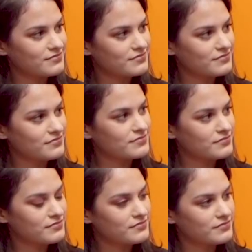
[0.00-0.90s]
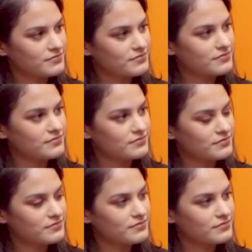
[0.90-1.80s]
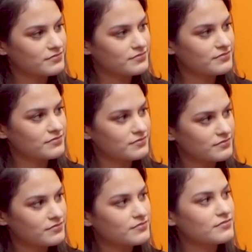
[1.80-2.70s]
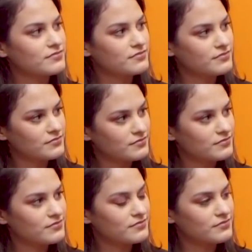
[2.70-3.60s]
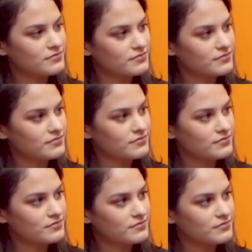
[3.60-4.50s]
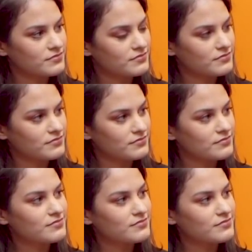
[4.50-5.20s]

(not speaking)